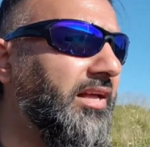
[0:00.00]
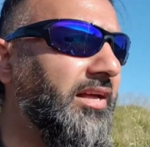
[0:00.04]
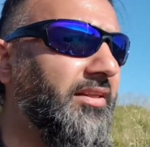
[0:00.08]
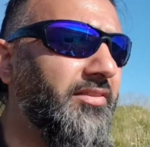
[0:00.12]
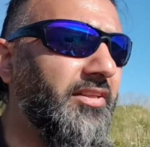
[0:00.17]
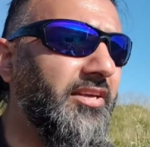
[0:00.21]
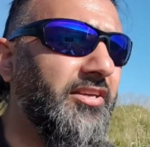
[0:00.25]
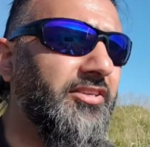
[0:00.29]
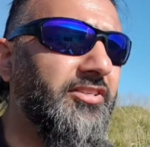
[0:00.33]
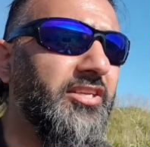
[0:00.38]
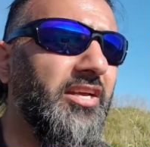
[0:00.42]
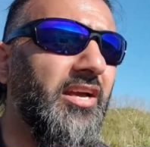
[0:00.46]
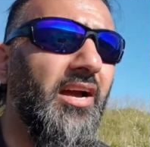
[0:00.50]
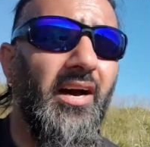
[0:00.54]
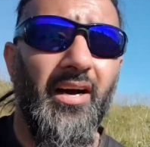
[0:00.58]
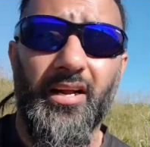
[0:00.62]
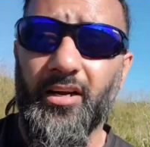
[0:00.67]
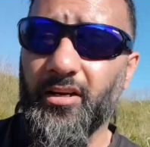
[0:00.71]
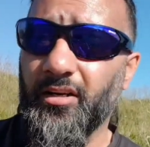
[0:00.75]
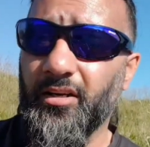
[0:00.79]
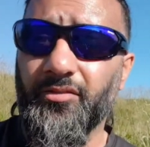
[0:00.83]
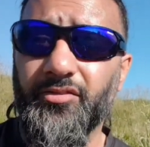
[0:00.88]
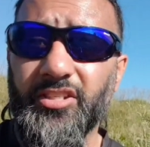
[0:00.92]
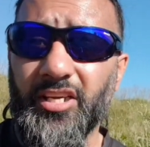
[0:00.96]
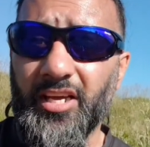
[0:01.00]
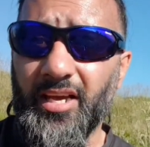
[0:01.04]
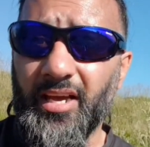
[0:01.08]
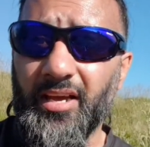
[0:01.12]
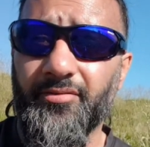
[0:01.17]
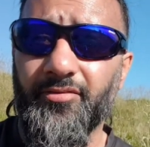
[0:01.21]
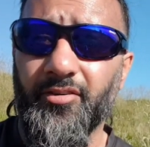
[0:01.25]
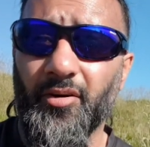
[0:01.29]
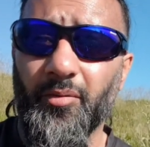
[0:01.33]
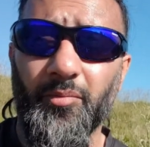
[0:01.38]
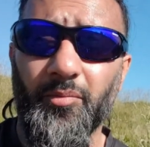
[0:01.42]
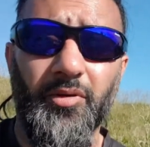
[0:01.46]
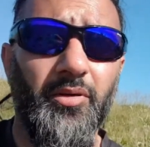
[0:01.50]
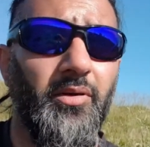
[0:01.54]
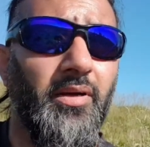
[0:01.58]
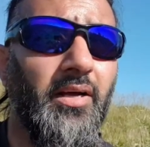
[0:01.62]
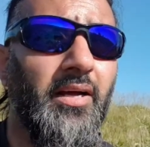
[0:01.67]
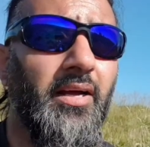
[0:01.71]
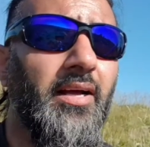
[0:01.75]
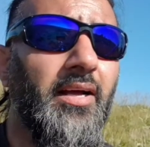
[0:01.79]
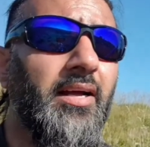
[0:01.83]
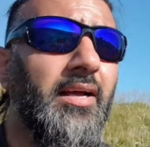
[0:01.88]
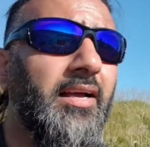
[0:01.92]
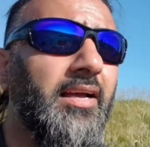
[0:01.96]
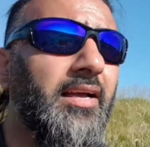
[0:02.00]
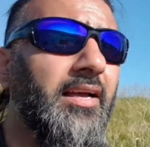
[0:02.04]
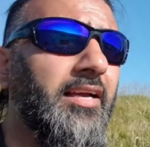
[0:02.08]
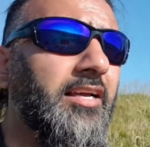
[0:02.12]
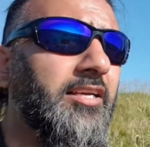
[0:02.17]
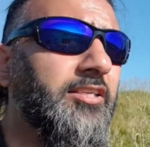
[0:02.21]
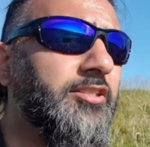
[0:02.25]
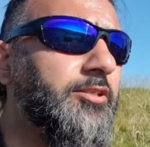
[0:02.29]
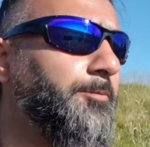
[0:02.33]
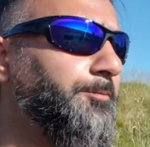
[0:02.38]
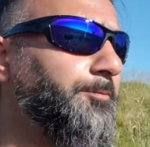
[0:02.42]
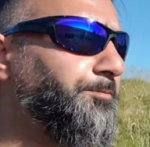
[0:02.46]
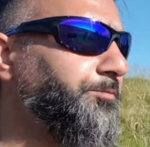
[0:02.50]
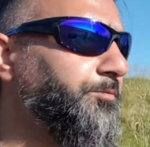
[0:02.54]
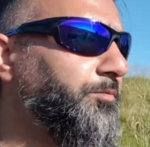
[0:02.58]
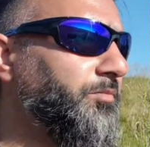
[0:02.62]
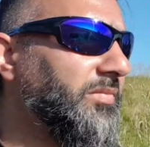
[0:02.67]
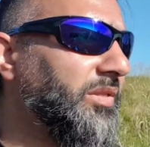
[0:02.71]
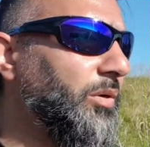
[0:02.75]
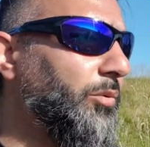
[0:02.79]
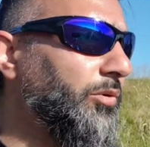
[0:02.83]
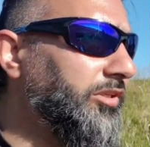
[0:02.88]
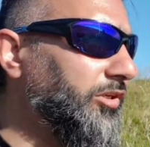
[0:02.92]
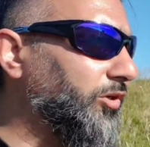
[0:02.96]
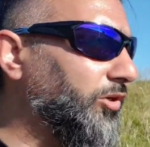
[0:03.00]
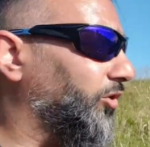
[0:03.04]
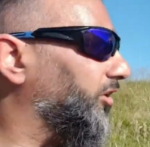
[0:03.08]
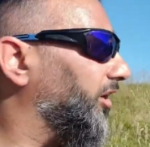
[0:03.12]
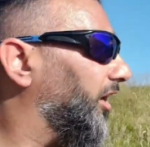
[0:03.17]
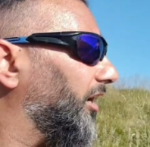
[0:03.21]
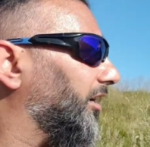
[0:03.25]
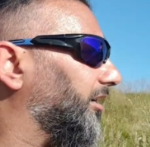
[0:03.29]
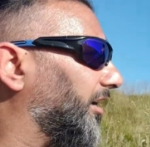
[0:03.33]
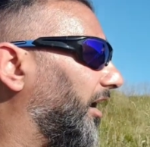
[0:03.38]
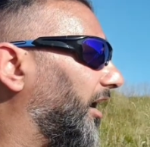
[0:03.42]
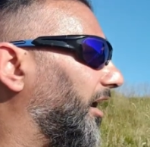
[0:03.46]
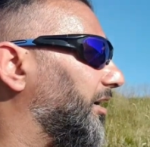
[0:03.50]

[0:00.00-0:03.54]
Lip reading: who feel like this, I'd love to hear from you, is when you